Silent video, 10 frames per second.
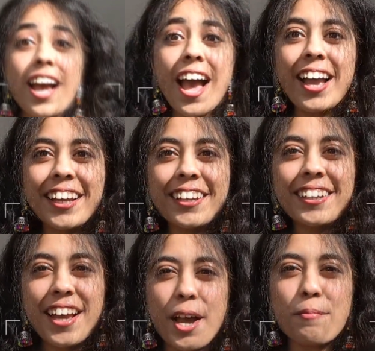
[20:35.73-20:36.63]
Hi,
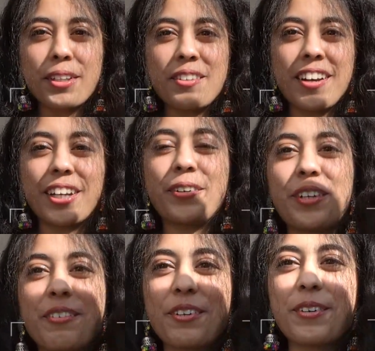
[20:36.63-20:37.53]
happy Diwali to
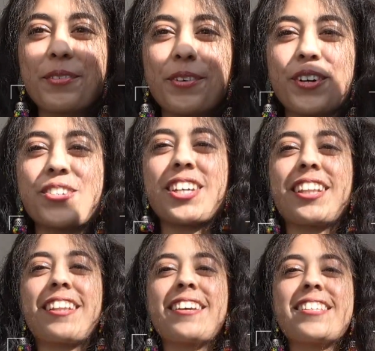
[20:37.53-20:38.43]
everyone
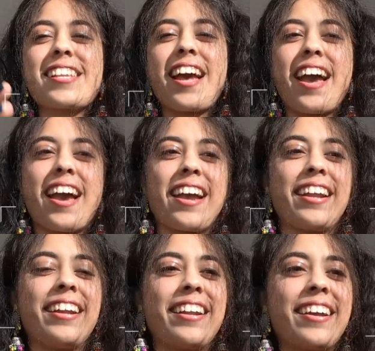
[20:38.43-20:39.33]
watching this,
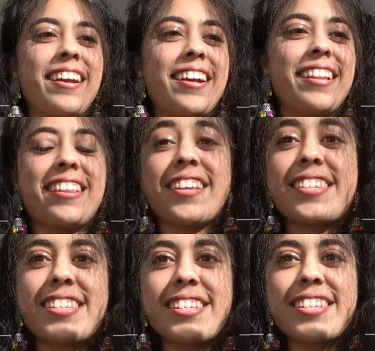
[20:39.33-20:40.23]
and
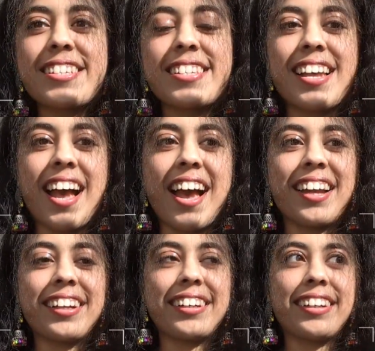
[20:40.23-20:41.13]
this is
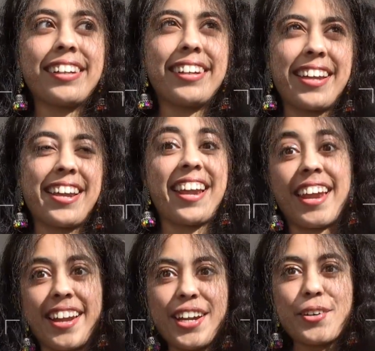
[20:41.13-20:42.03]
day
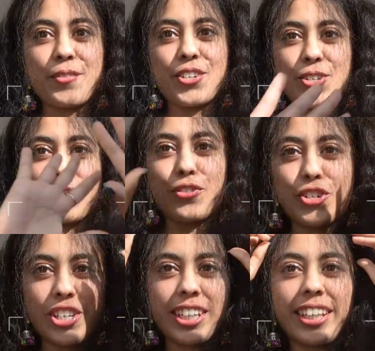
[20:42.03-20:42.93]
8, which is
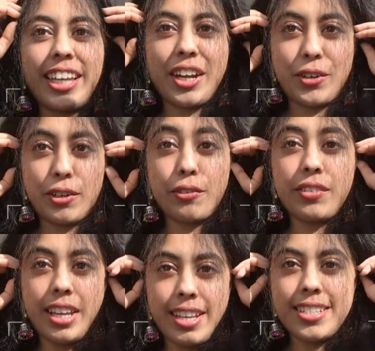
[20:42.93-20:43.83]
officially the end
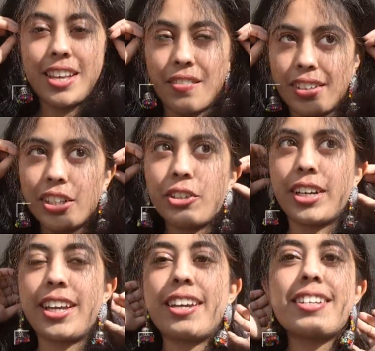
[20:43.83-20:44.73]
of day 7.
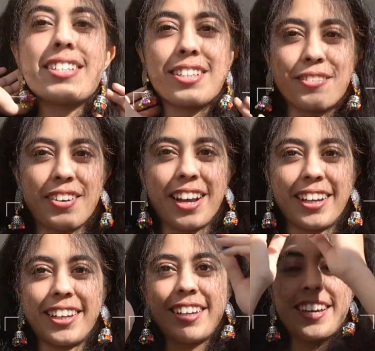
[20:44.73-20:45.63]
Today is
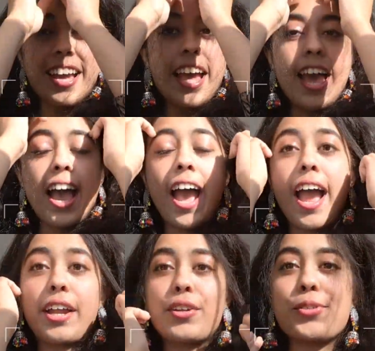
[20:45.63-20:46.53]
Diwali,
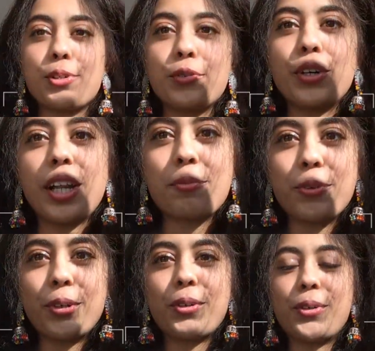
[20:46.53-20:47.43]
and so what I'm
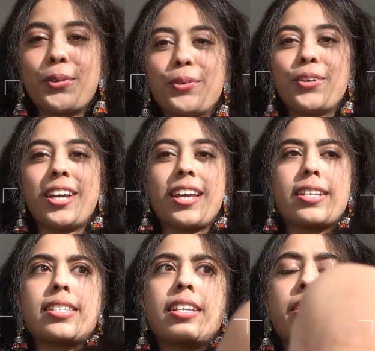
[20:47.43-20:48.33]
going to do
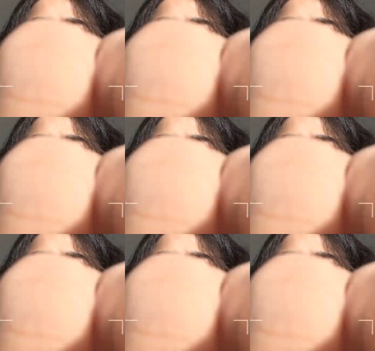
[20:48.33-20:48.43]
is